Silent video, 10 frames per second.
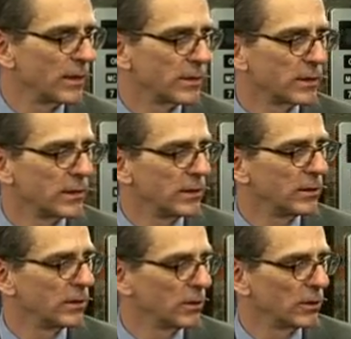plant
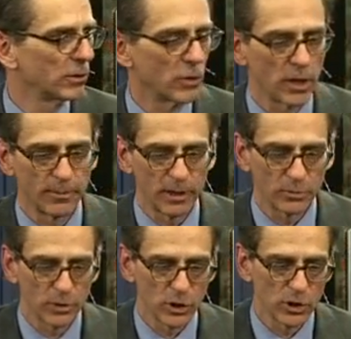in
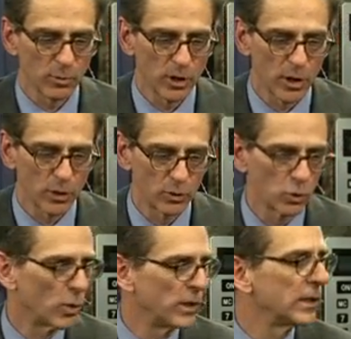Koyame, which is about
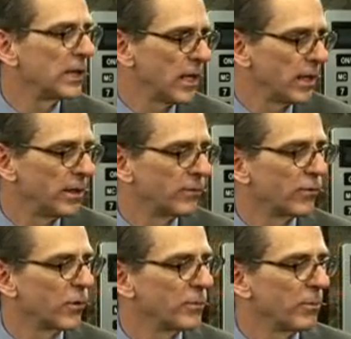120K
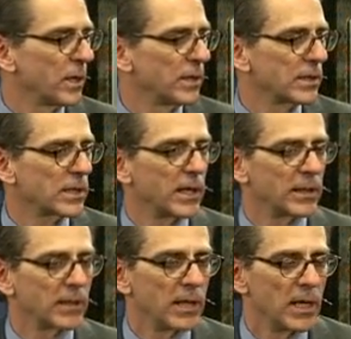from the mine
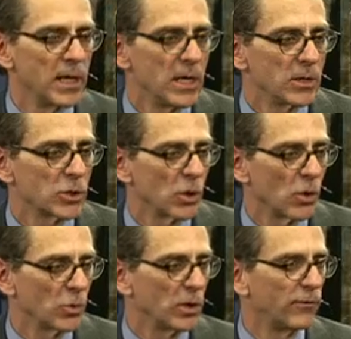site.
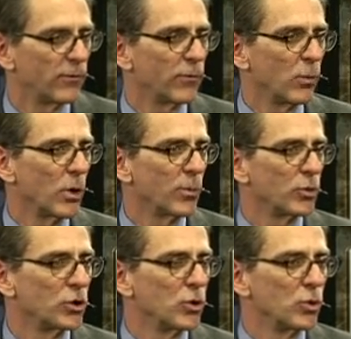So if we want to
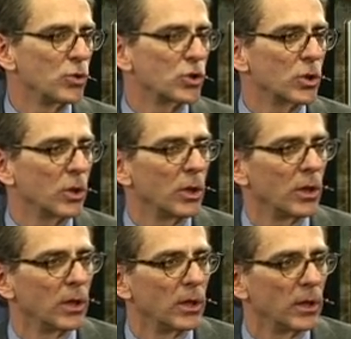produce
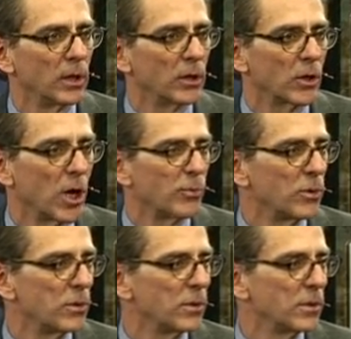
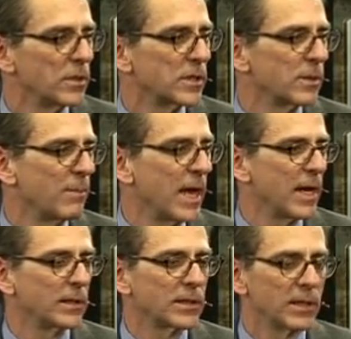copper
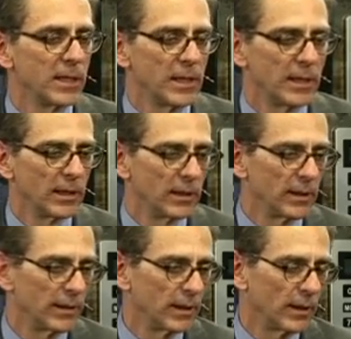cement,
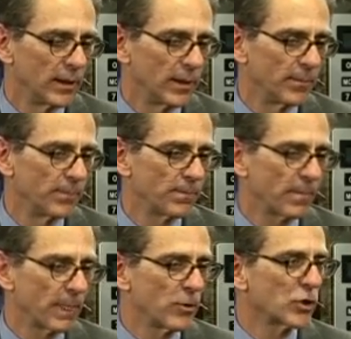
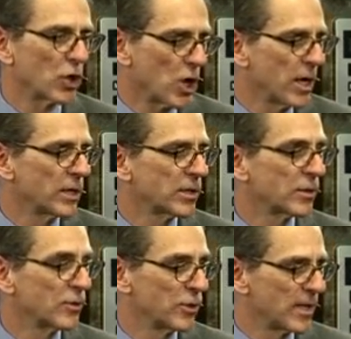there's a
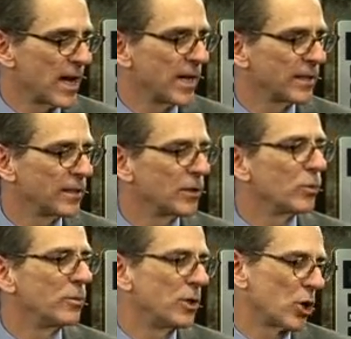cost to that, and there
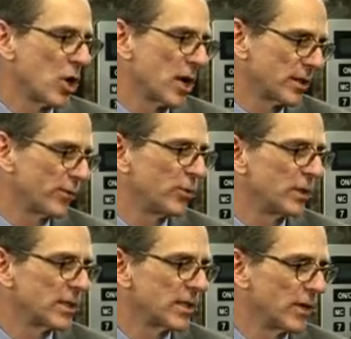would be a cost if we
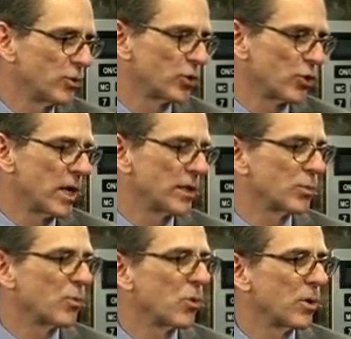decided to
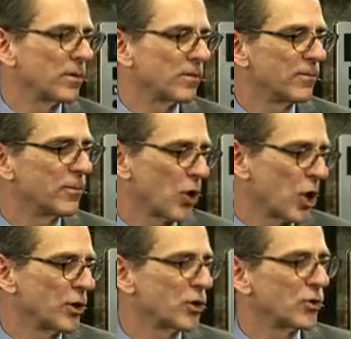transport the
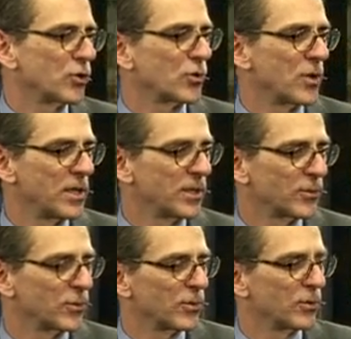
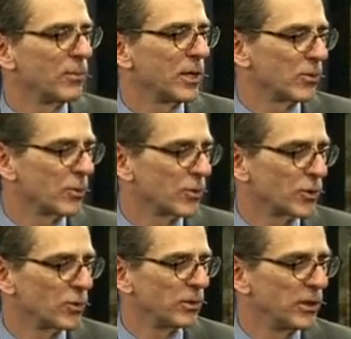concentrate or the
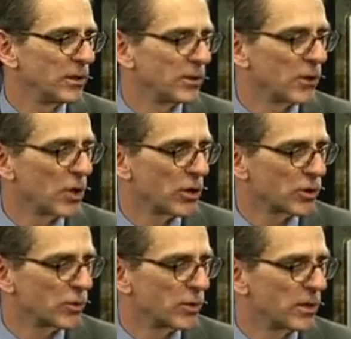minerals to be
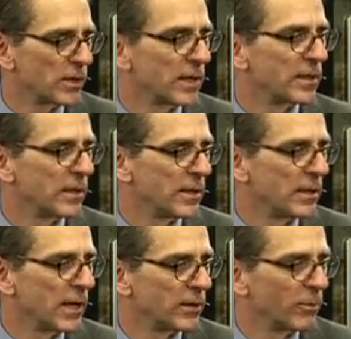concentrated at
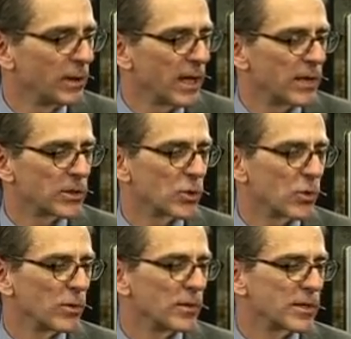the plant.
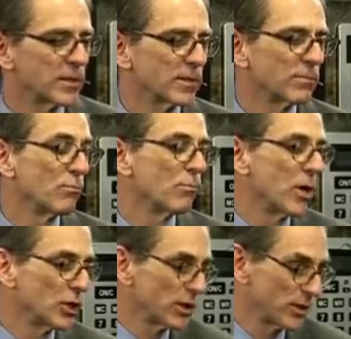So it's
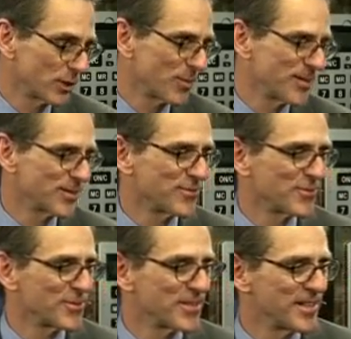much less
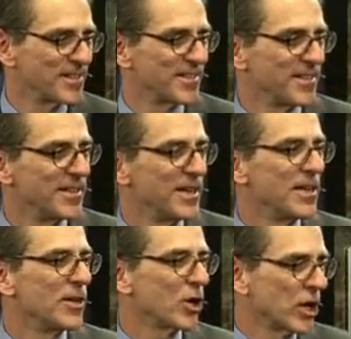expensive to take the
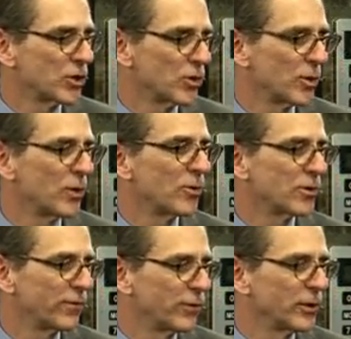
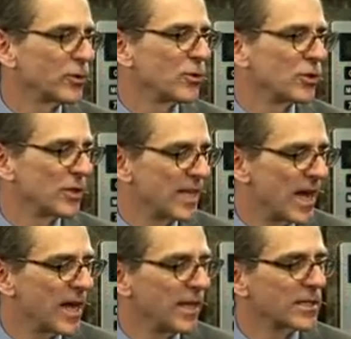concentrators, the filters, the
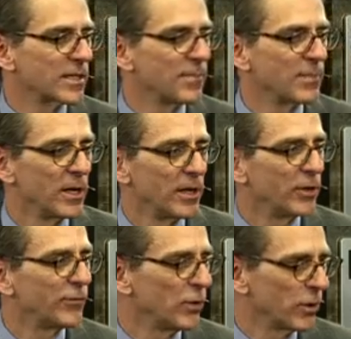tanks,
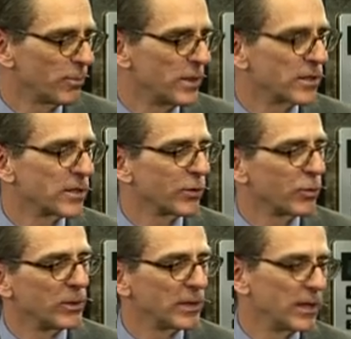and a few other pieces of
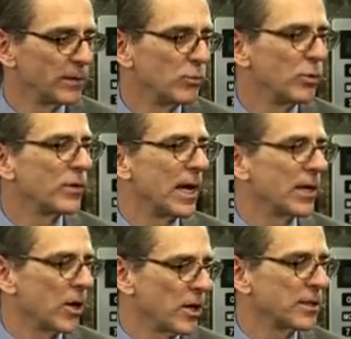equipment and move
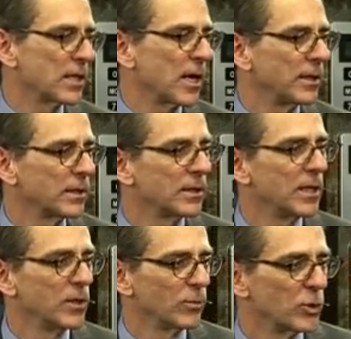that on site,
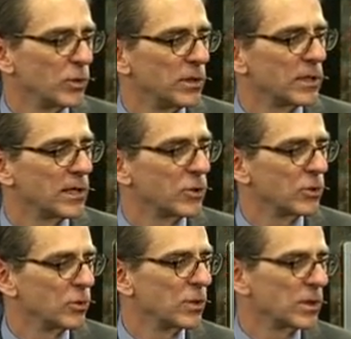which we intend
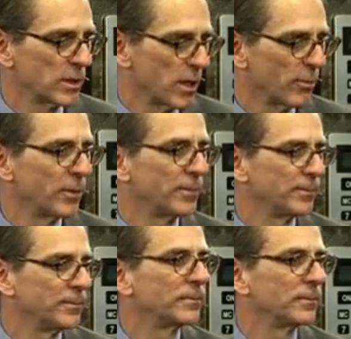to do this summer.